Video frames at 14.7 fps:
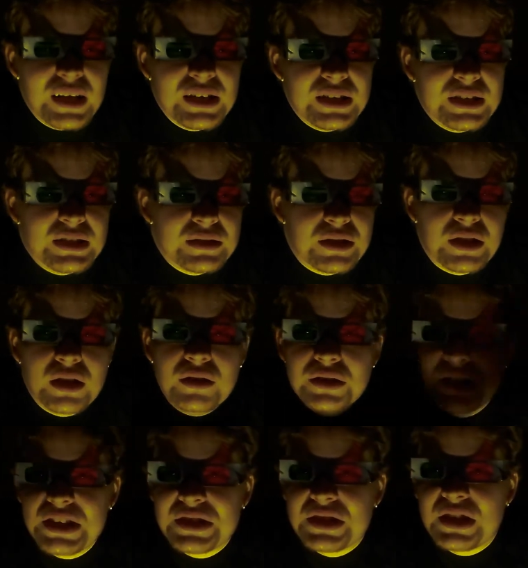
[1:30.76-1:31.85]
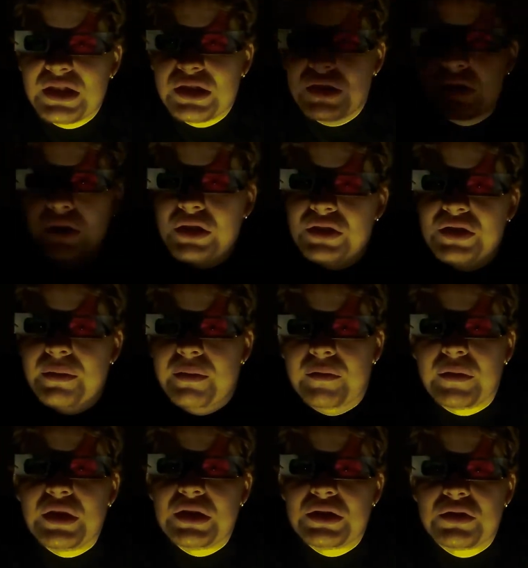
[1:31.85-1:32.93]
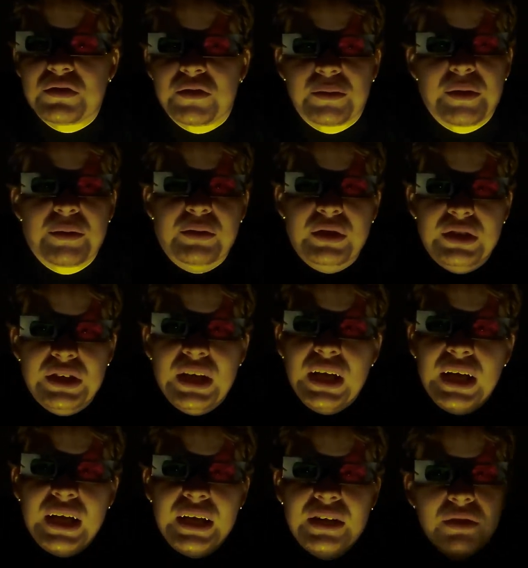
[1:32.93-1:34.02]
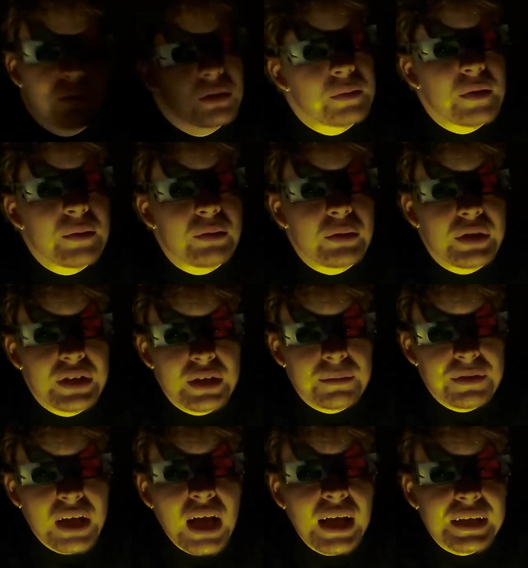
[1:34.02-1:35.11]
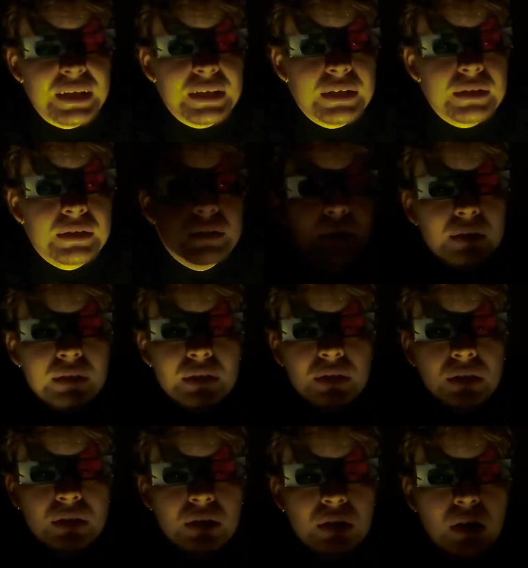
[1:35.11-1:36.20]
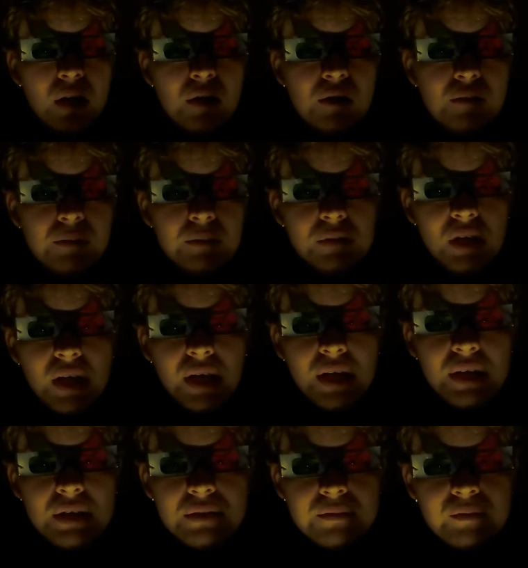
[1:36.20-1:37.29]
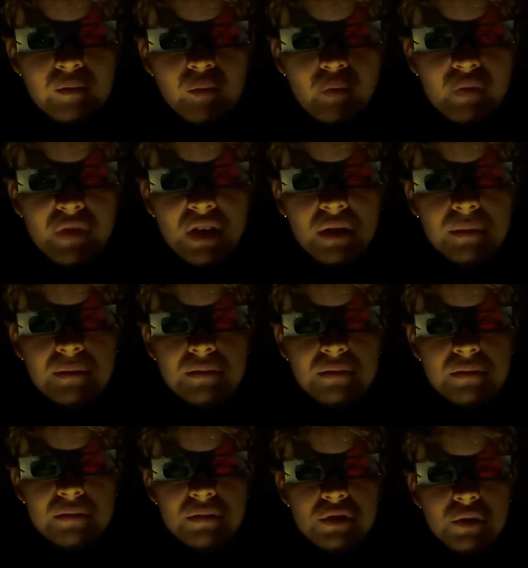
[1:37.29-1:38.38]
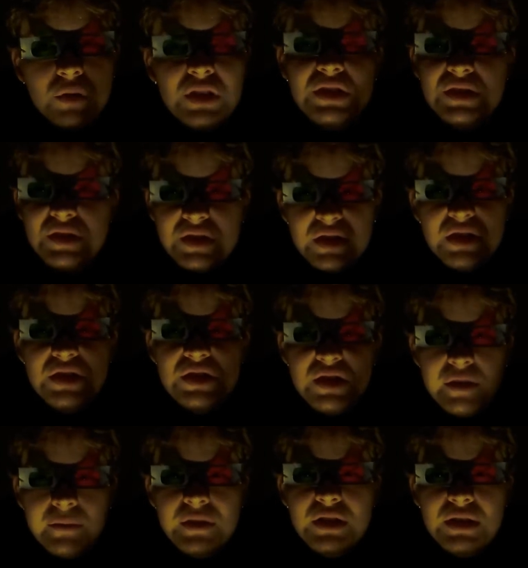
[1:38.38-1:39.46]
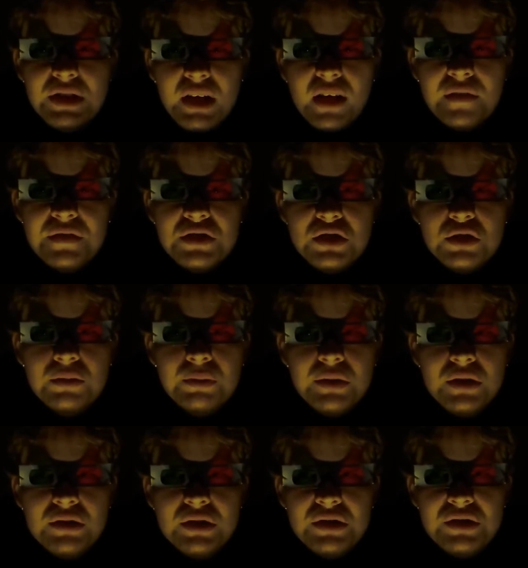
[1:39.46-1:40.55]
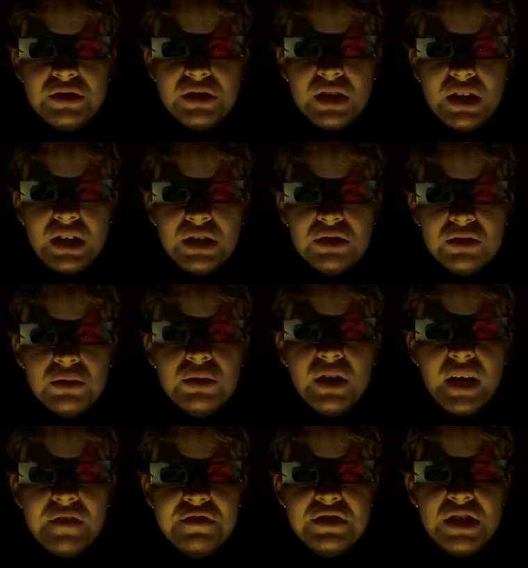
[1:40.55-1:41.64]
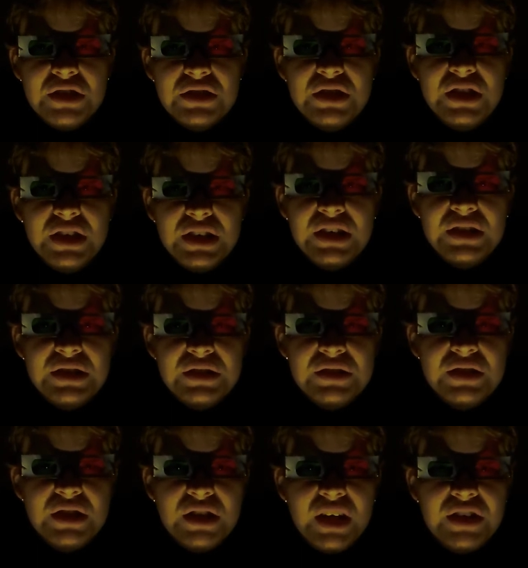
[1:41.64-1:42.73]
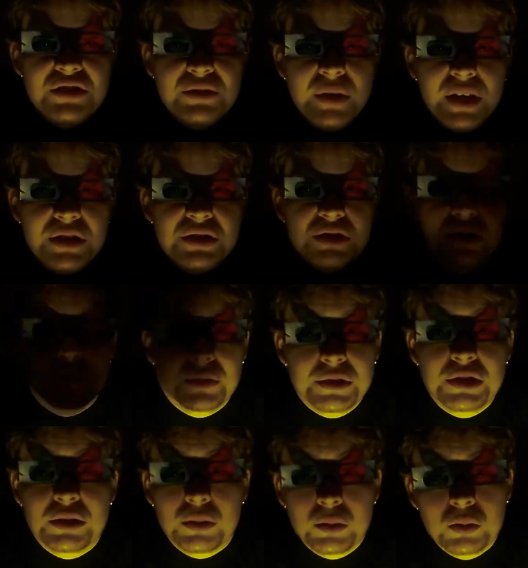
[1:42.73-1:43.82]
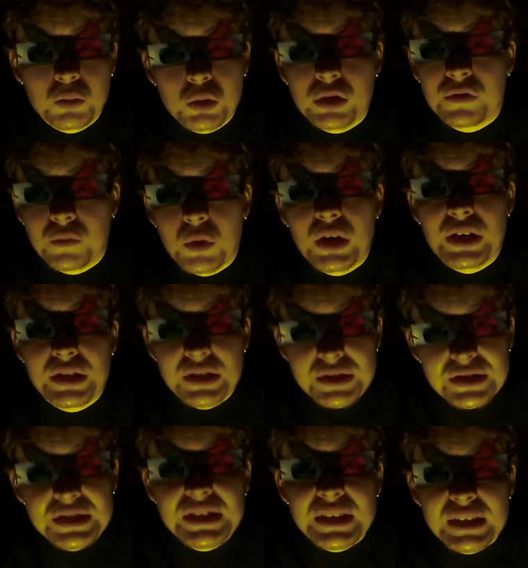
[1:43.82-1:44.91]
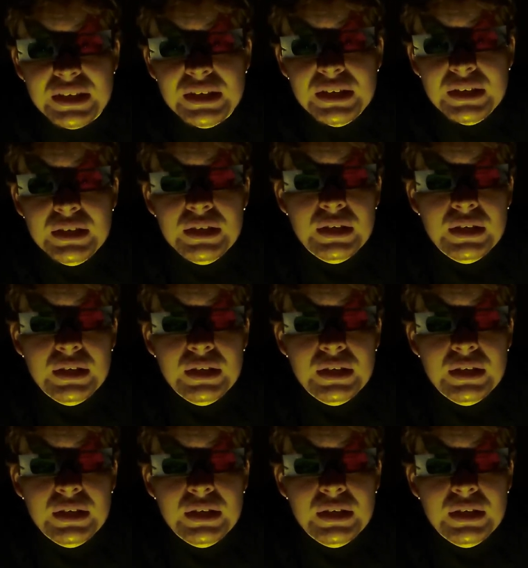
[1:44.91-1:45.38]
And, it takes another 30-something minutes for people to die. 3 people end up dying, and you get to see some of the deaths, but there's like 2 deaths that you didn't get to see that you actually really would have wanted to see.